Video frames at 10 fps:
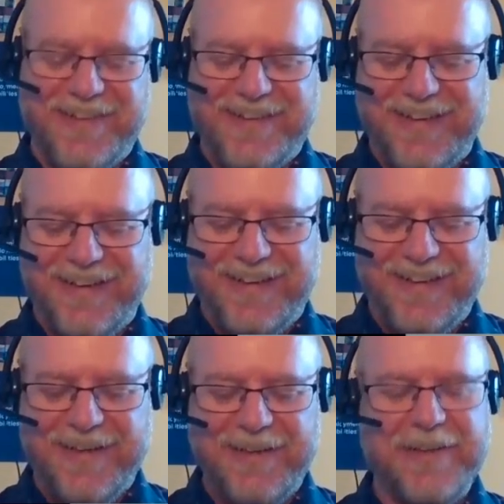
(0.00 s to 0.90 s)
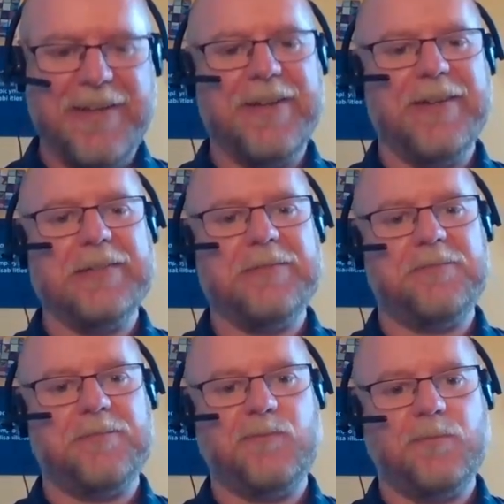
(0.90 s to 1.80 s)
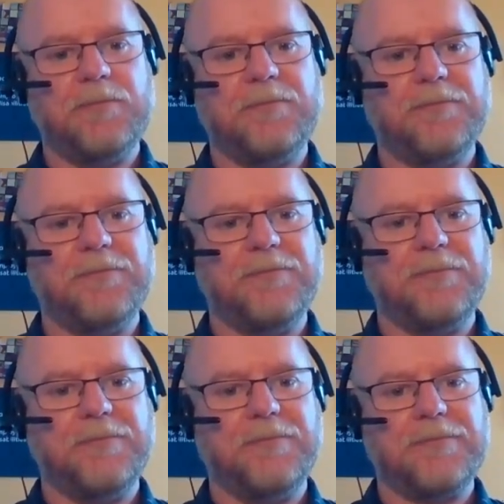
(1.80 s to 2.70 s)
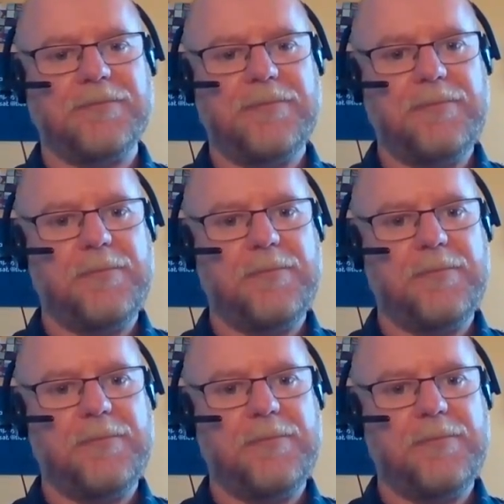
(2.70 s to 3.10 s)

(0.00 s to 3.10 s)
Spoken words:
No words are spoken by the person on screen.